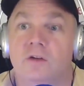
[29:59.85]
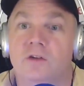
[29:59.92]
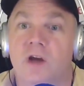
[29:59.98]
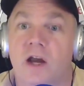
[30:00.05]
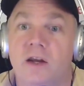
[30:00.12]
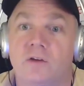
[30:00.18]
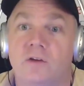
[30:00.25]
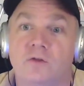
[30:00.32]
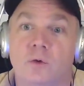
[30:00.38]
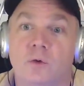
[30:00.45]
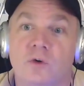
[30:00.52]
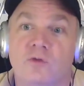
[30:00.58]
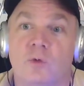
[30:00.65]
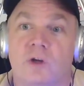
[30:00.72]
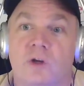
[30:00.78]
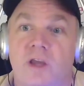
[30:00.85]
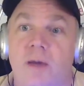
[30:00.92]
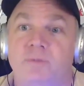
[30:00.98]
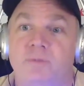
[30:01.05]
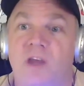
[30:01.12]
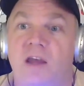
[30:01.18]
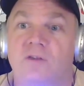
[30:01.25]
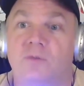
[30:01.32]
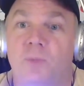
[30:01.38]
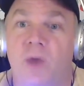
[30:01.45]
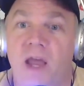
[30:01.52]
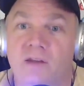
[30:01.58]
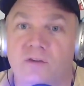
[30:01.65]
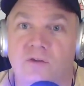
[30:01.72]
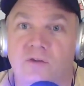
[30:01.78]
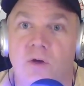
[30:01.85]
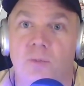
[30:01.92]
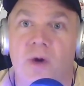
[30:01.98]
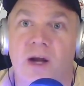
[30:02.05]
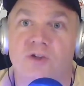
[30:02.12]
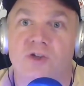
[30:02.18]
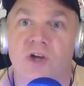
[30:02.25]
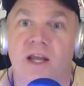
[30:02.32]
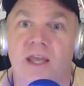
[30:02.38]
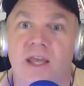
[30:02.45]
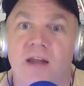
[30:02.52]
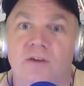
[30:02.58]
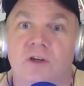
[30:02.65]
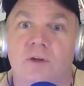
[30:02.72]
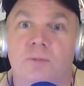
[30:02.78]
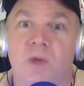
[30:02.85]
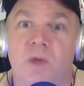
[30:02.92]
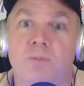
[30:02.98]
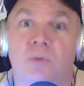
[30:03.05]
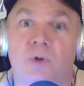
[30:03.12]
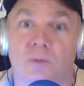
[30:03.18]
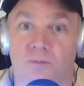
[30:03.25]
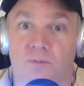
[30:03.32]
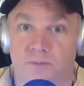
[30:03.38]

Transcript: dinosaurs were kept as pets by gigantic people